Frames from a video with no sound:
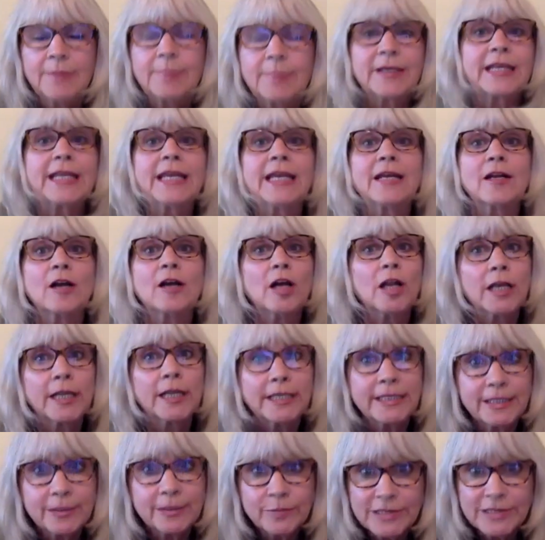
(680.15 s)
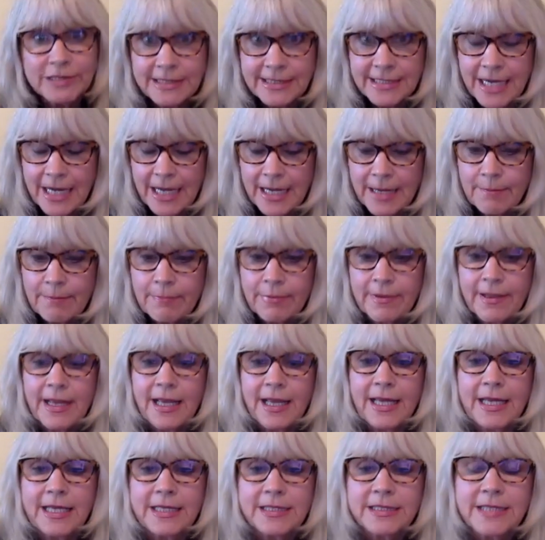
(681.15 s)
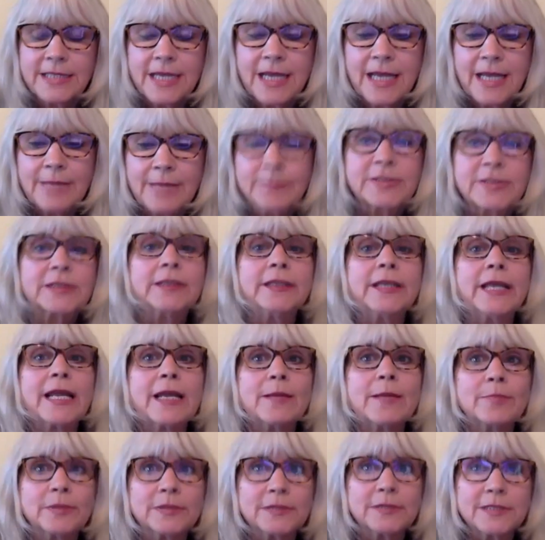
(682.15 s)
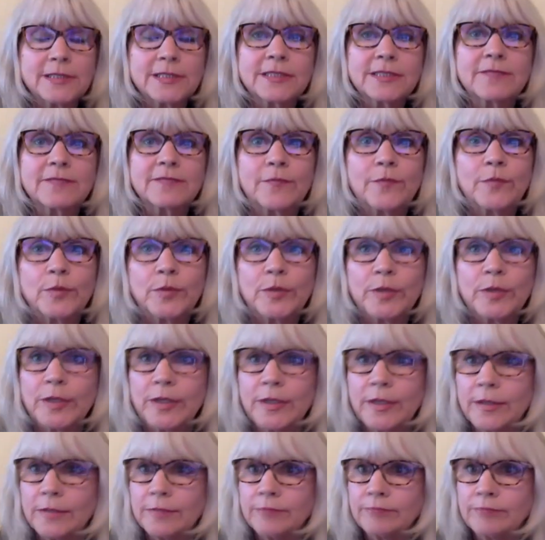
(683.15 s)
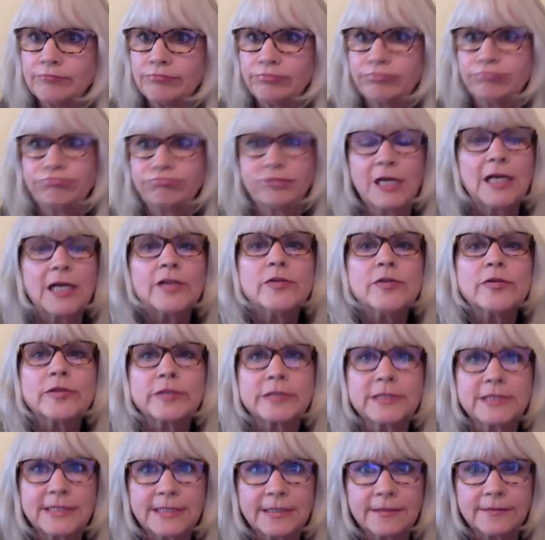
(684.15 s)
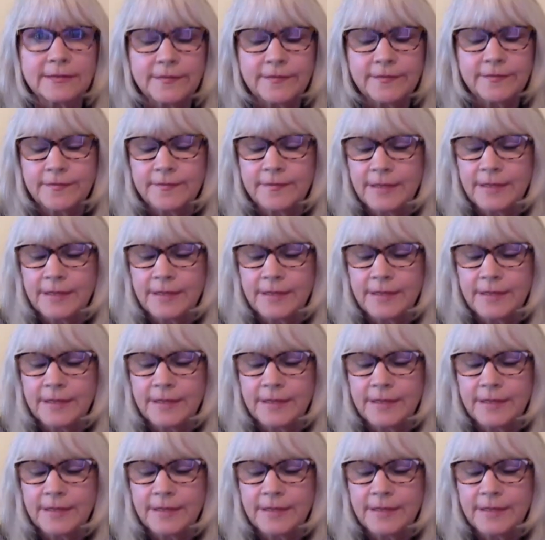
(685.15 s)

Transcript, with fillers: But again, all I did was type. I typed labels for hundreds of,